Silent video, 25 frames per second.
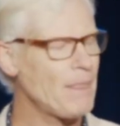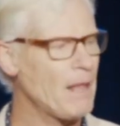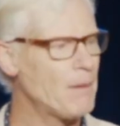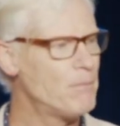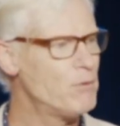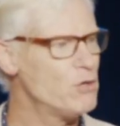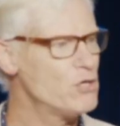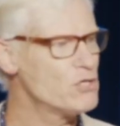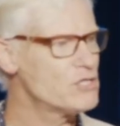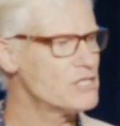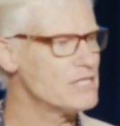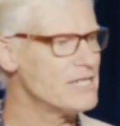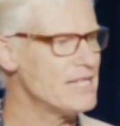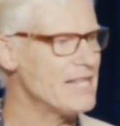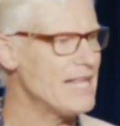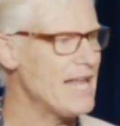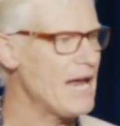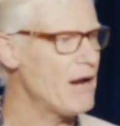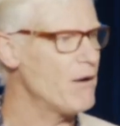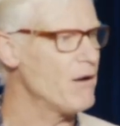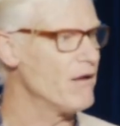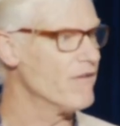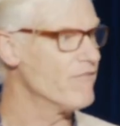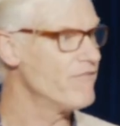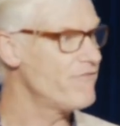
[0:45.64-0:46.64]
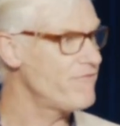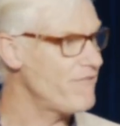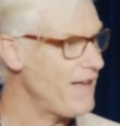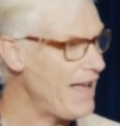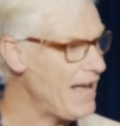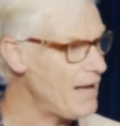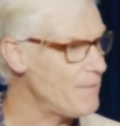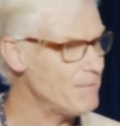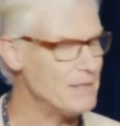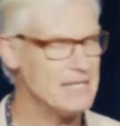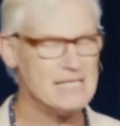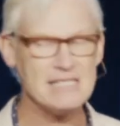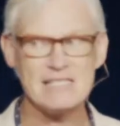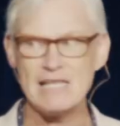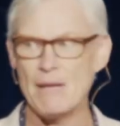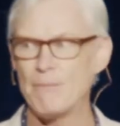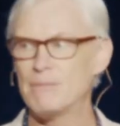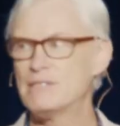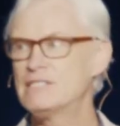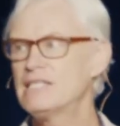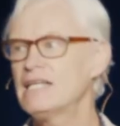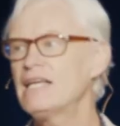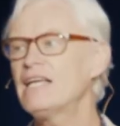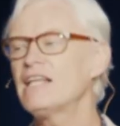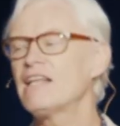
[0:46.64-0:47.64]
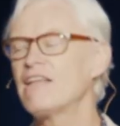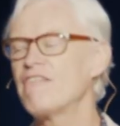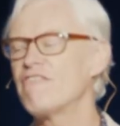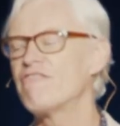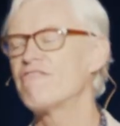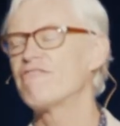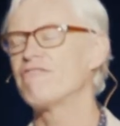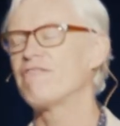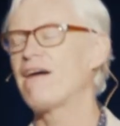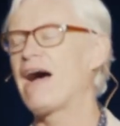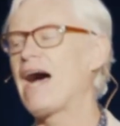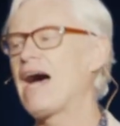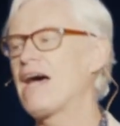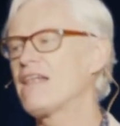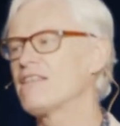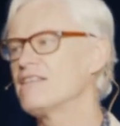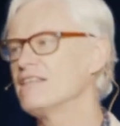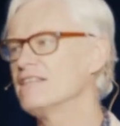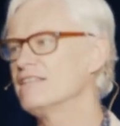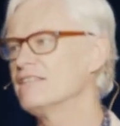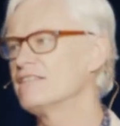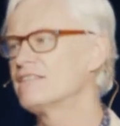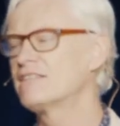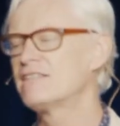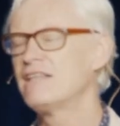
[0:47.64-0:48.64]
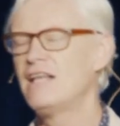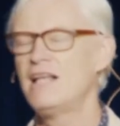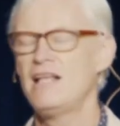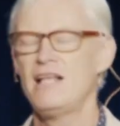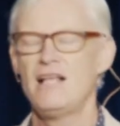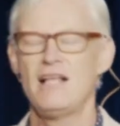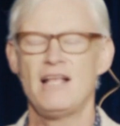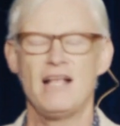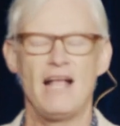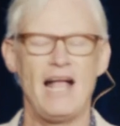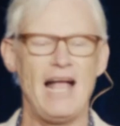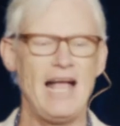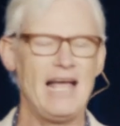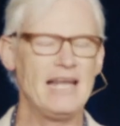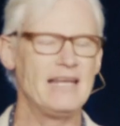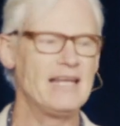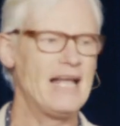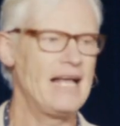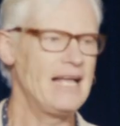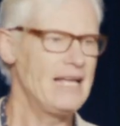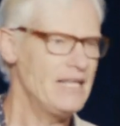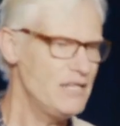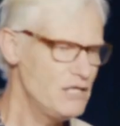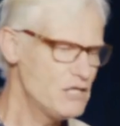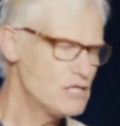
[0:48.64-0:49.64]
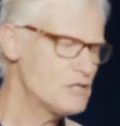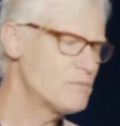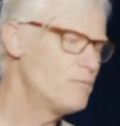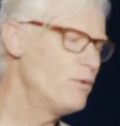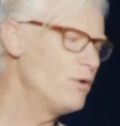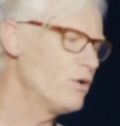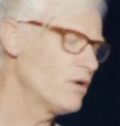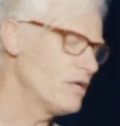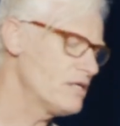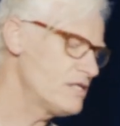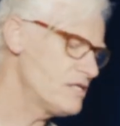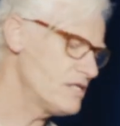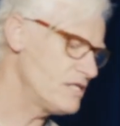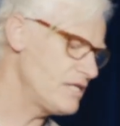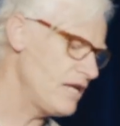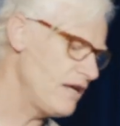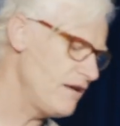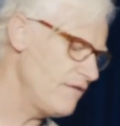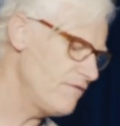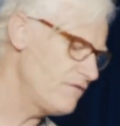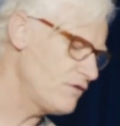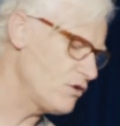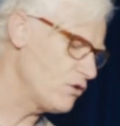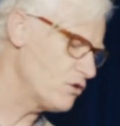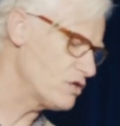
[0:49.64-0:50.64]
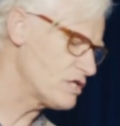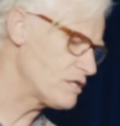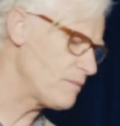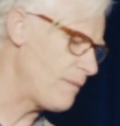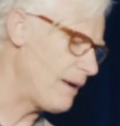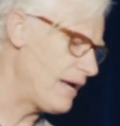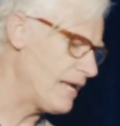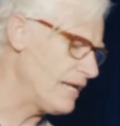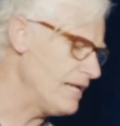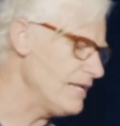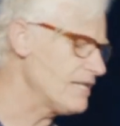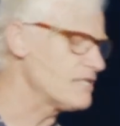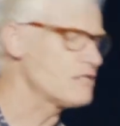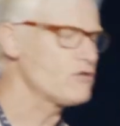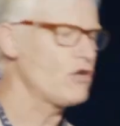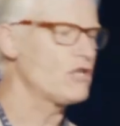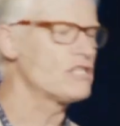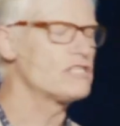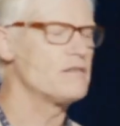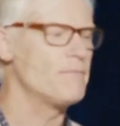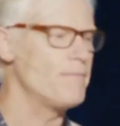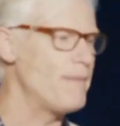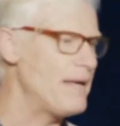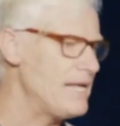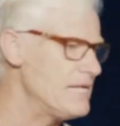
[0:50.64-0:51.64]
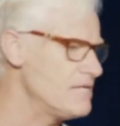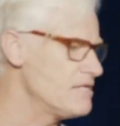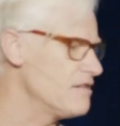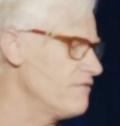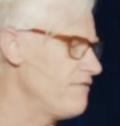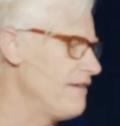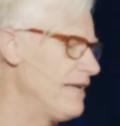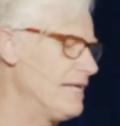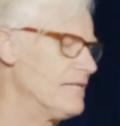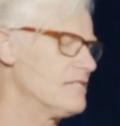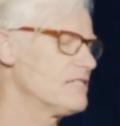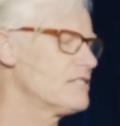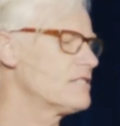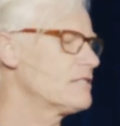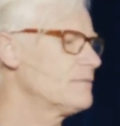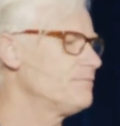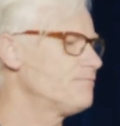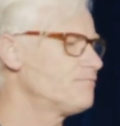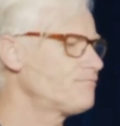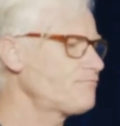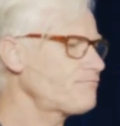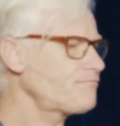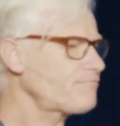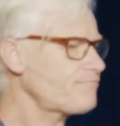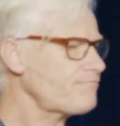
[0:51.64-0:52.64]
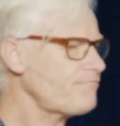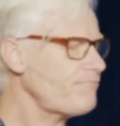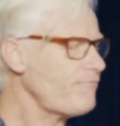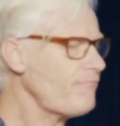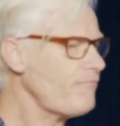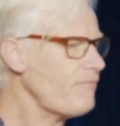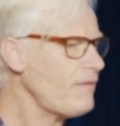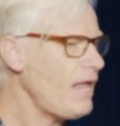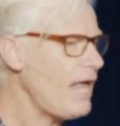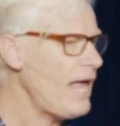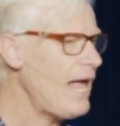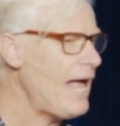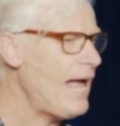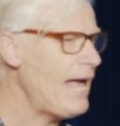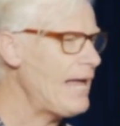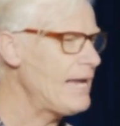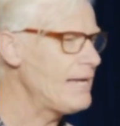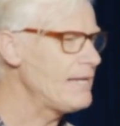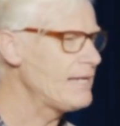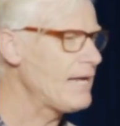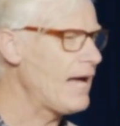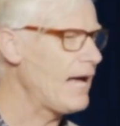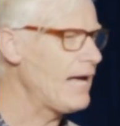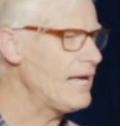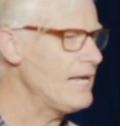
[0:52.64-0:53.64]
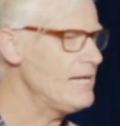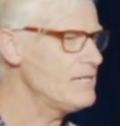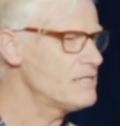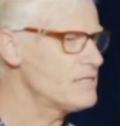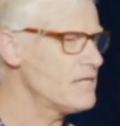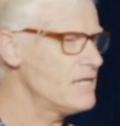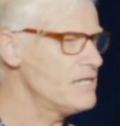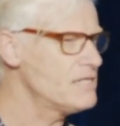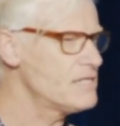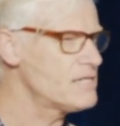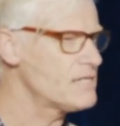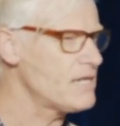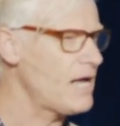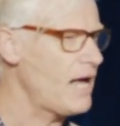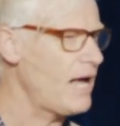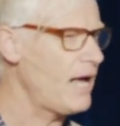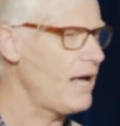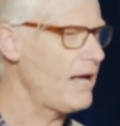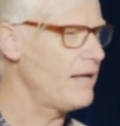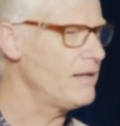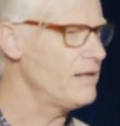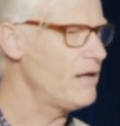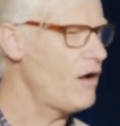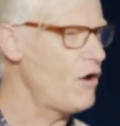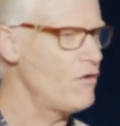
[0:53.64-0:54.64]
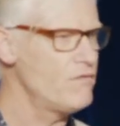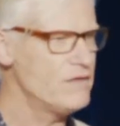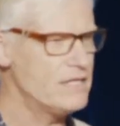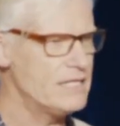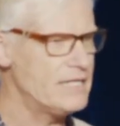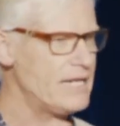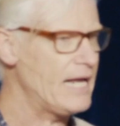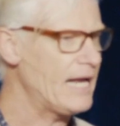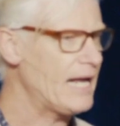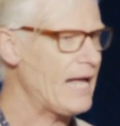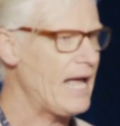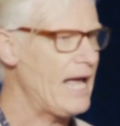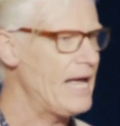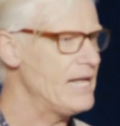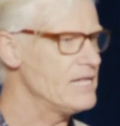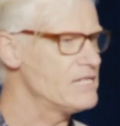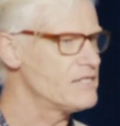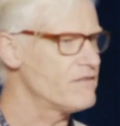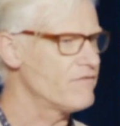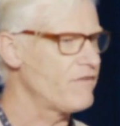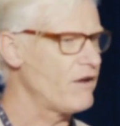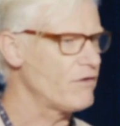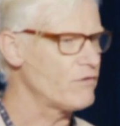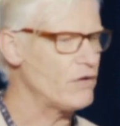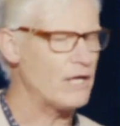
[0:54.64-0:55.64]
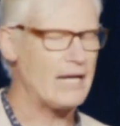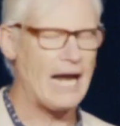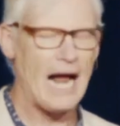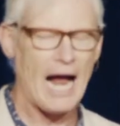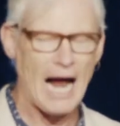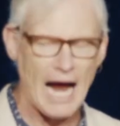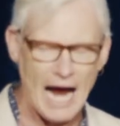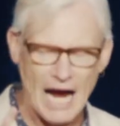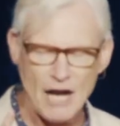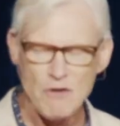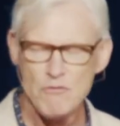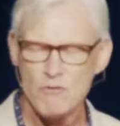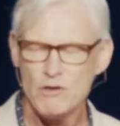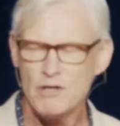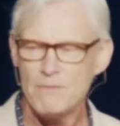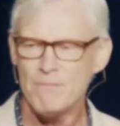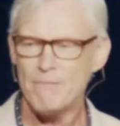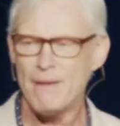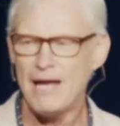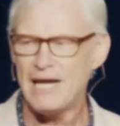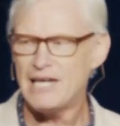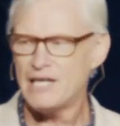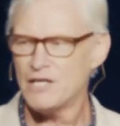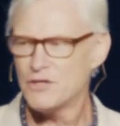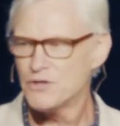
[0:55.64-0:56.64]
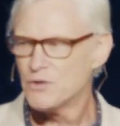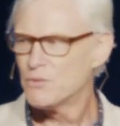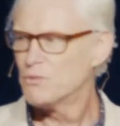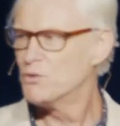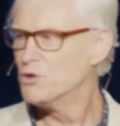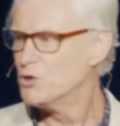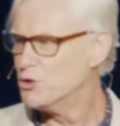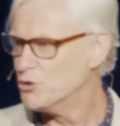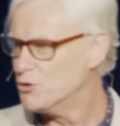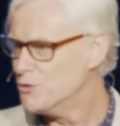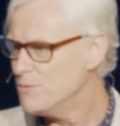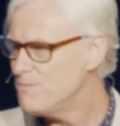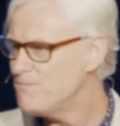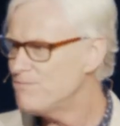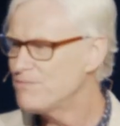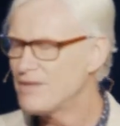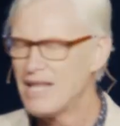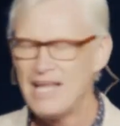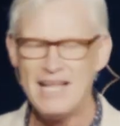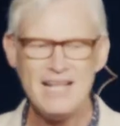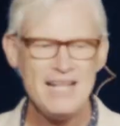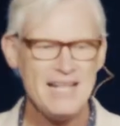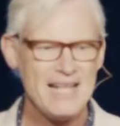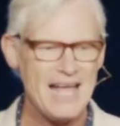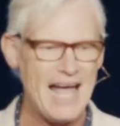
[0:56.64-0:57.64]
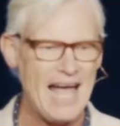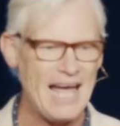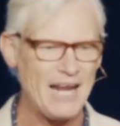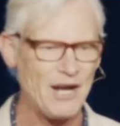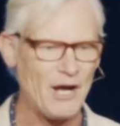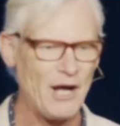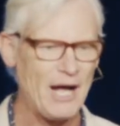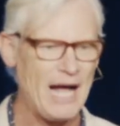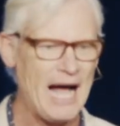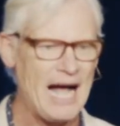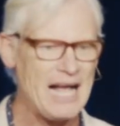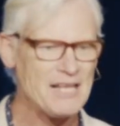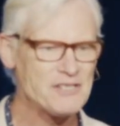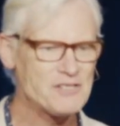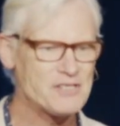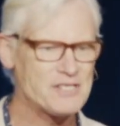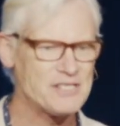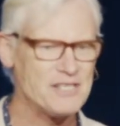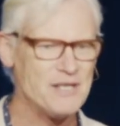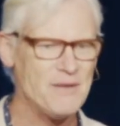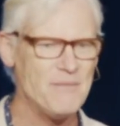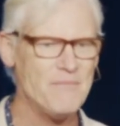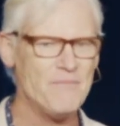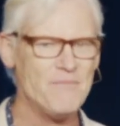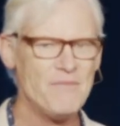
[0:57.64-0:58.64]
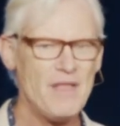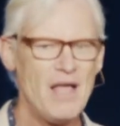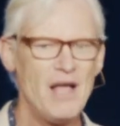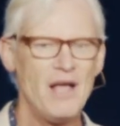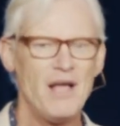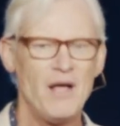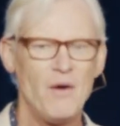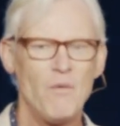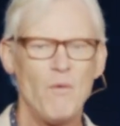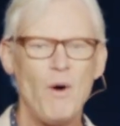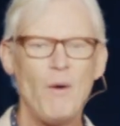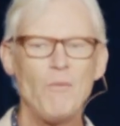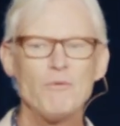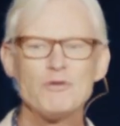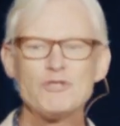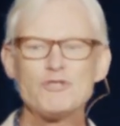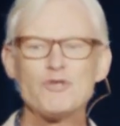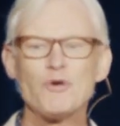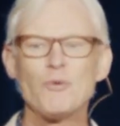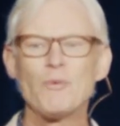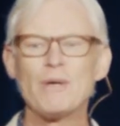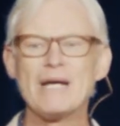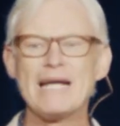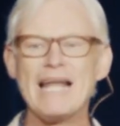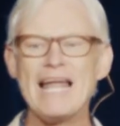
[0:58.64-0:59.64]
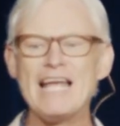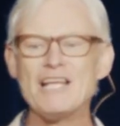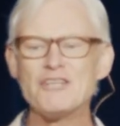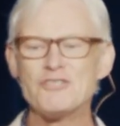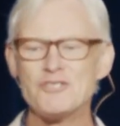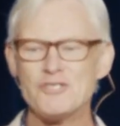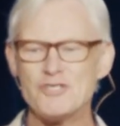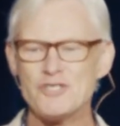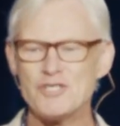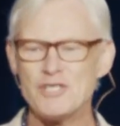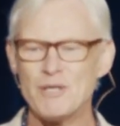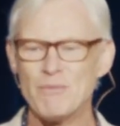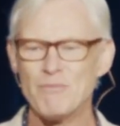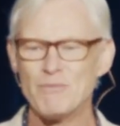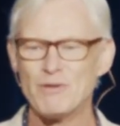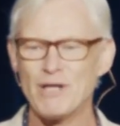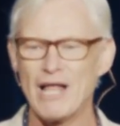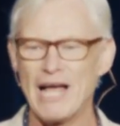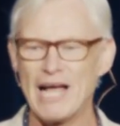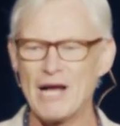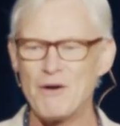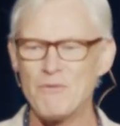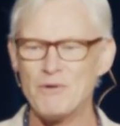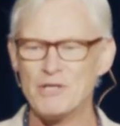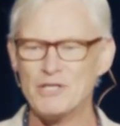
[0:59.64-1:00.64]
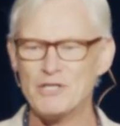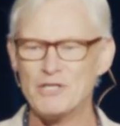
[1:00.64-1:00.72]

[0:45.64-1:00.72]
person in the area of families and particularly fathers. And in this book, Steve talks about, he does lots of men's events. And he says, over the decades, if I've got 100 men in the room and I ask them, what was your relationship like with